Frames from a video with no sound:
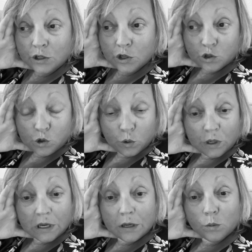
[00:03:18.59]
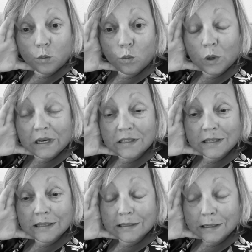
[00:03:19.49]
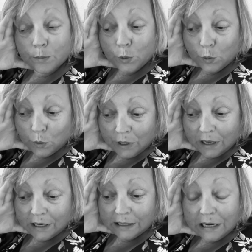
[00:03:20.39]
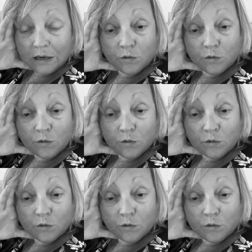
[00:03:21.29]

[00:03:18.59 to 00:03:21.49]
Yeshua went into the temple and he